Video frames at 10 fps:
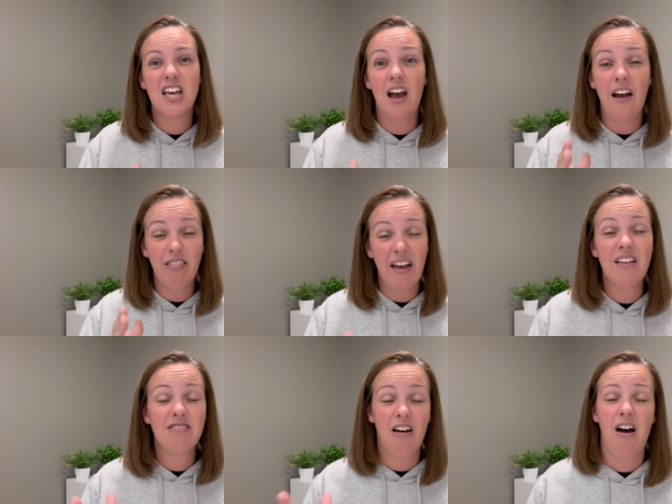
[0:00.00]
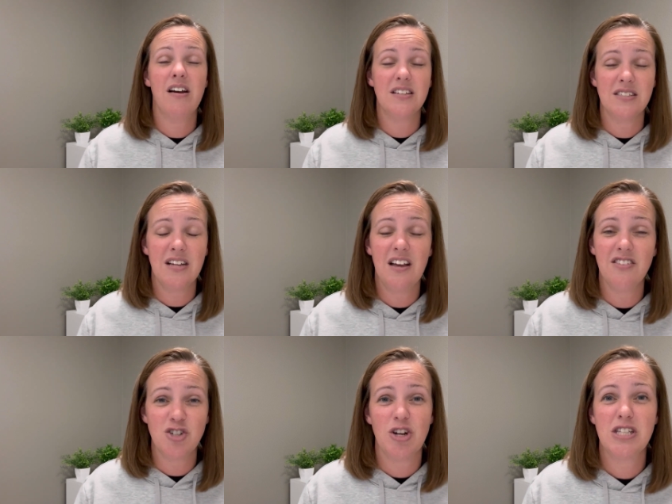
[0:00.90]
I like the honesty and
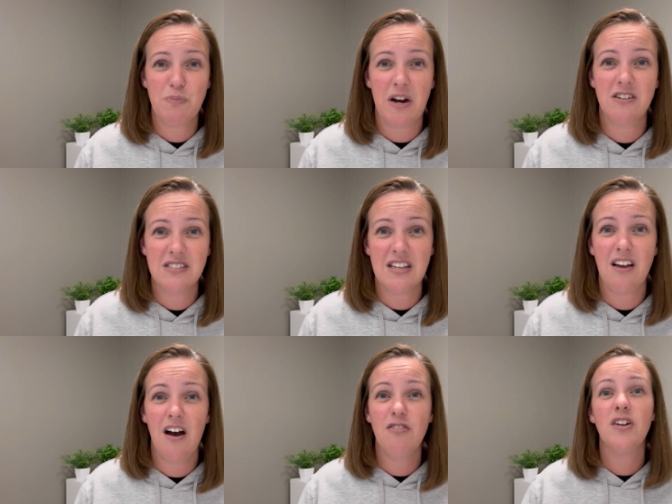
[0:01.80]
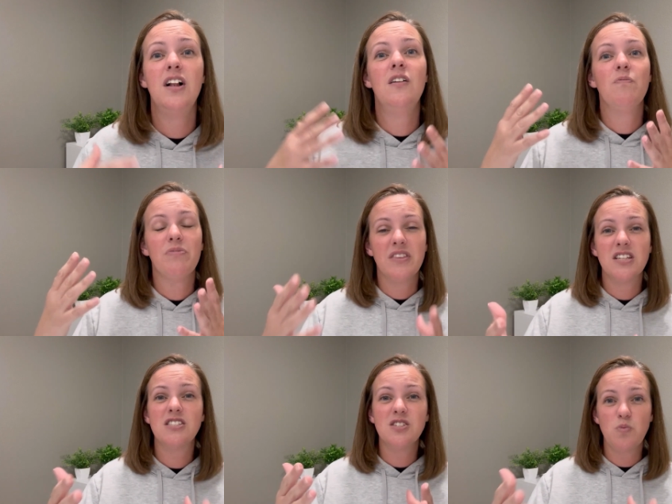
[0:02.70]
the transparency of,
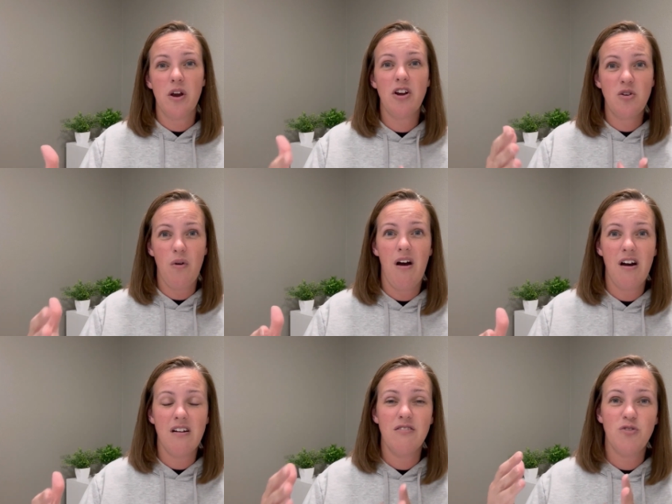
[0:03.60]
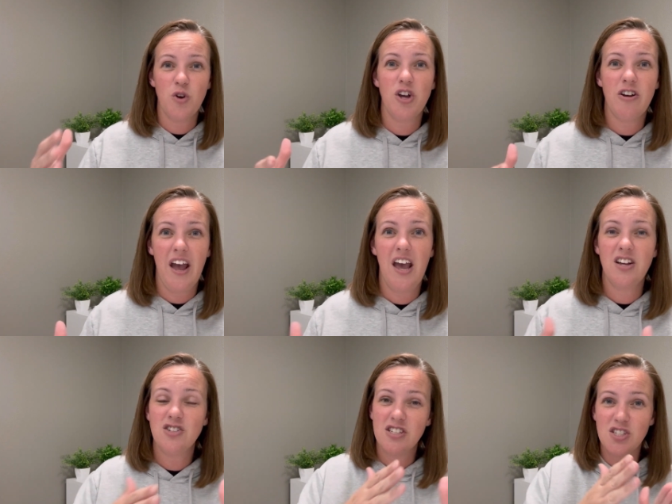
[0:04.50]
this is where you are for your
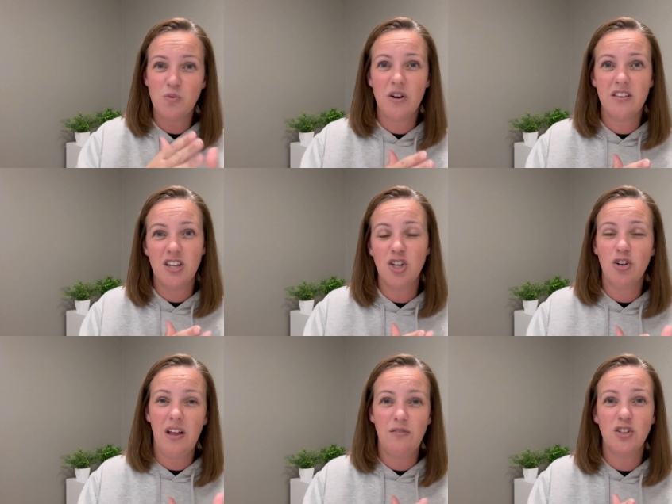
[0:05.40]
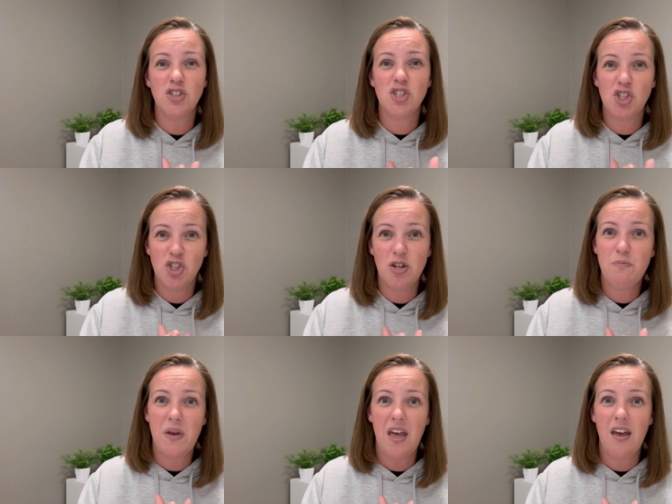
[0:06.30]
age. This is where that your levels should
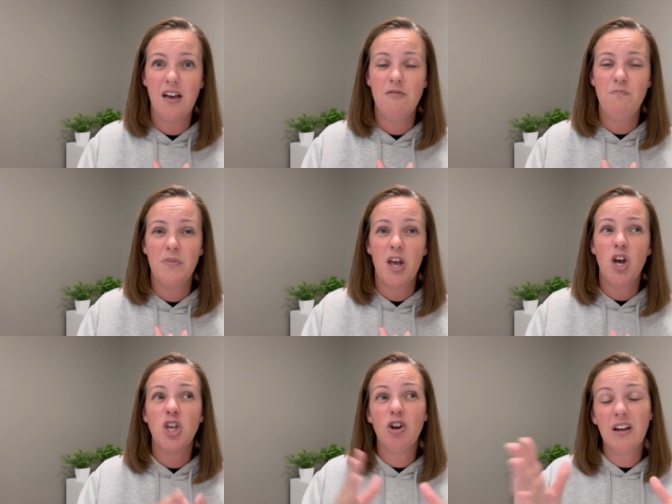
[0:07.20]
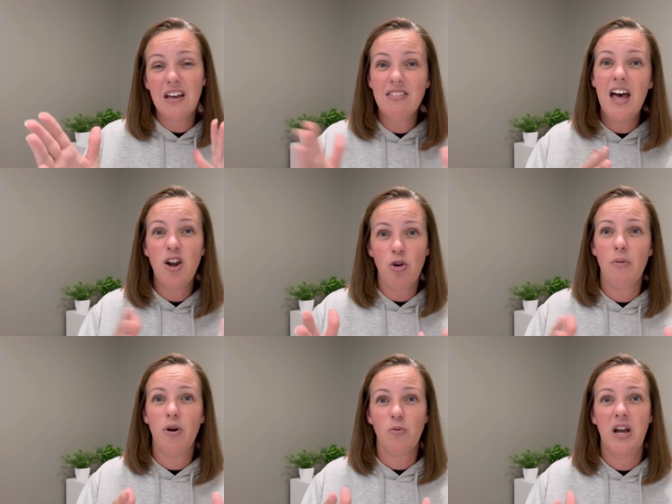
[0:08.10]
be. You're in that
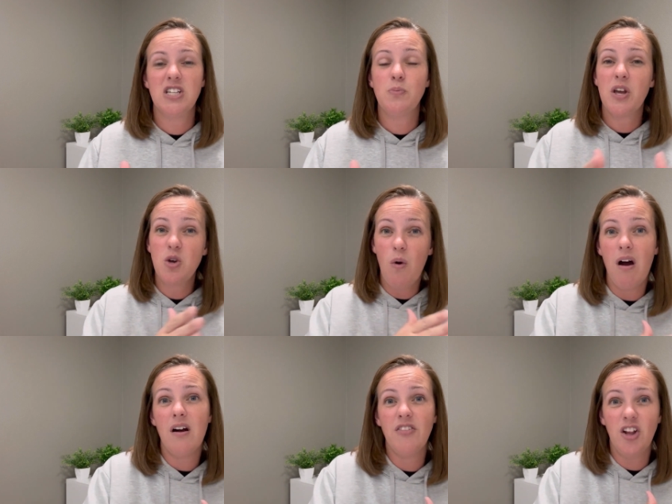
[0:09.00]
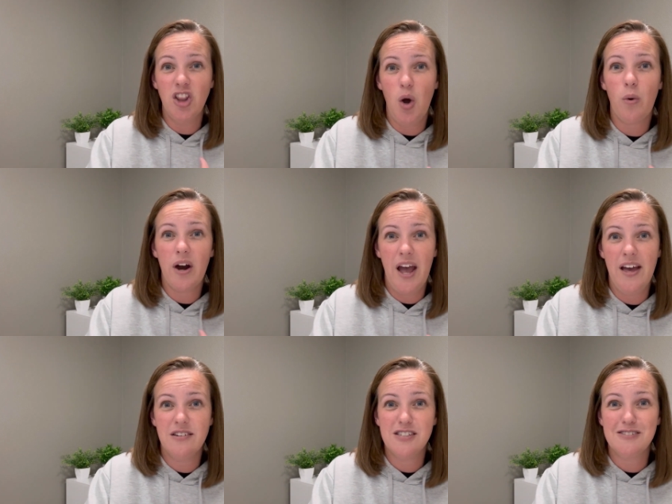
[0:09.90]
normal range, but you are on the lower
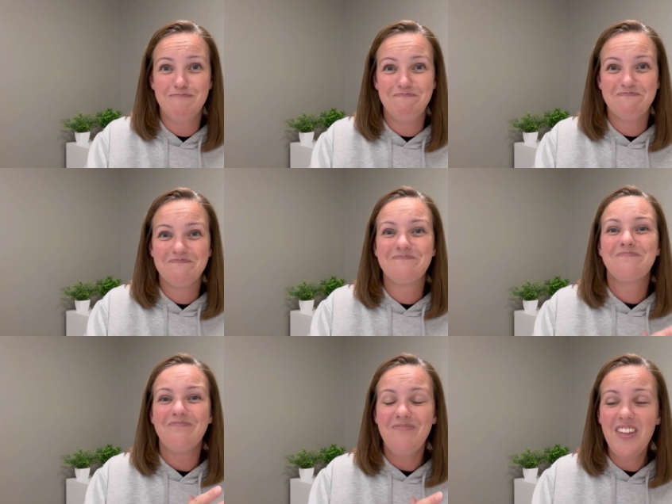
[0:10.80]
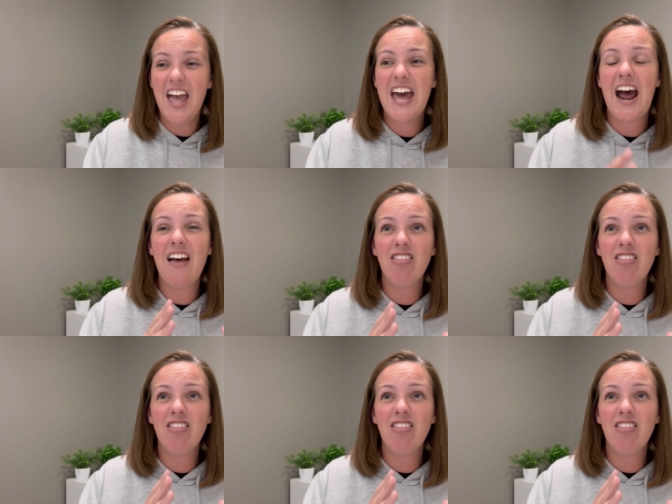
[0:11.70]
end. And I